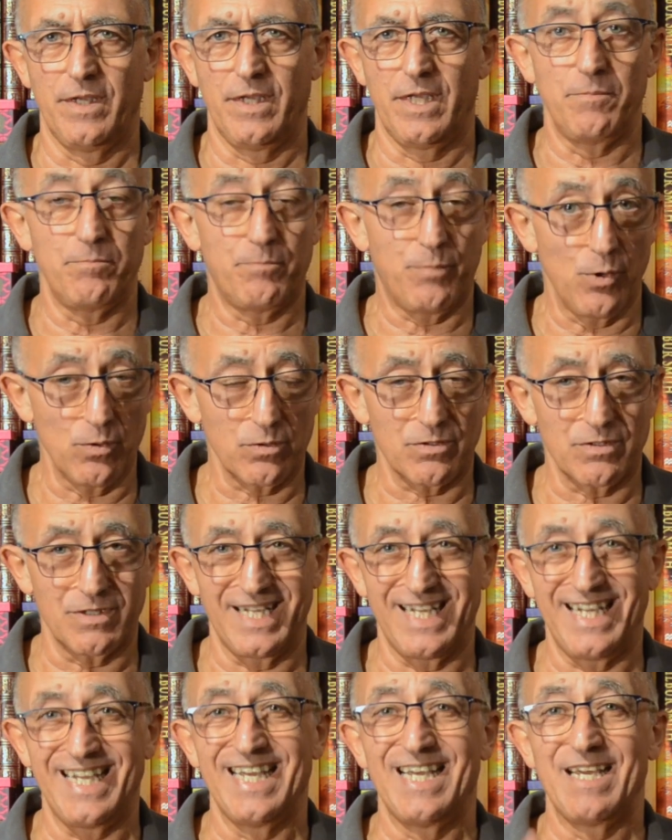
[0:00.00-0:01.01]

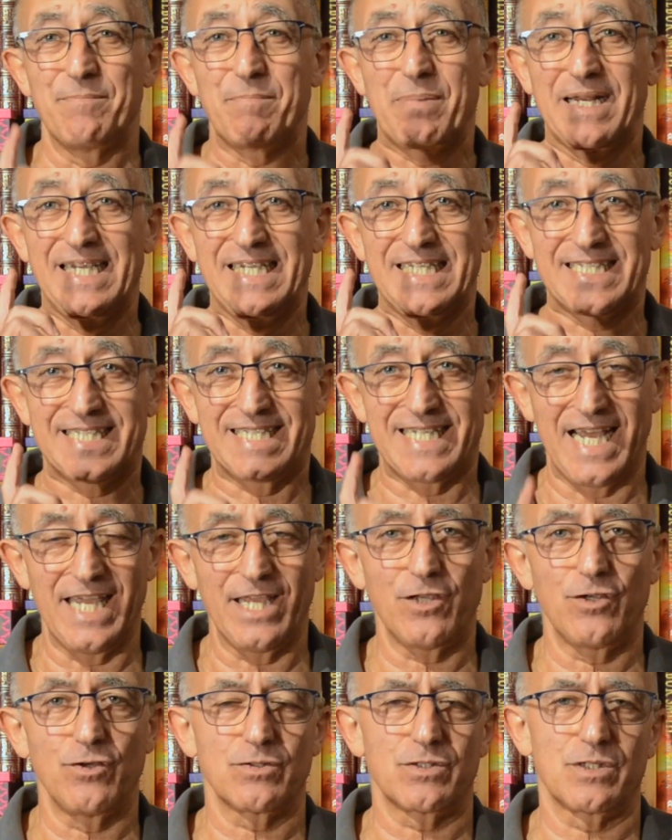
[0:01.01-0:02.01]
Importantly, please
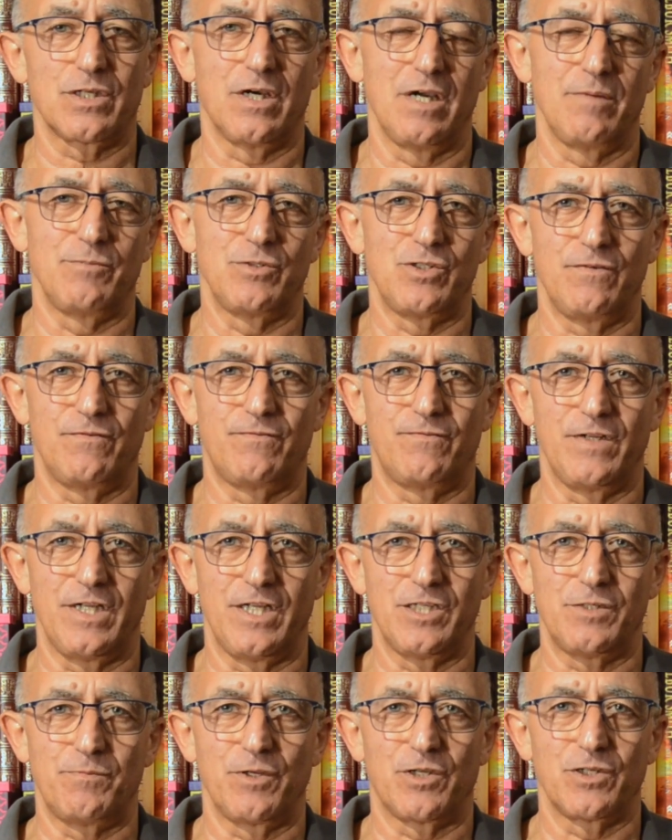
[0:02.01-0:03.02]
take your time as you
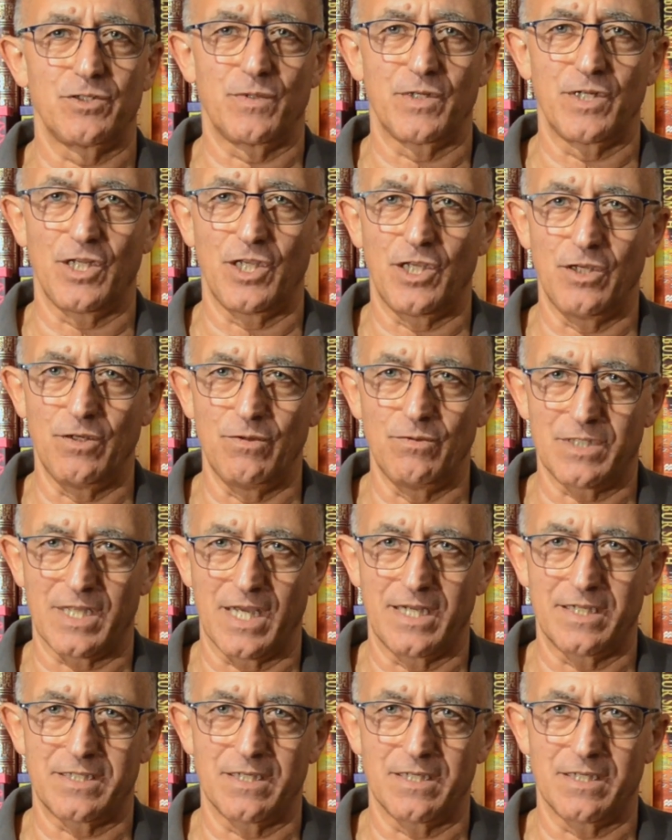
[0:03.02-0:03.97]
finish, because we're going to use that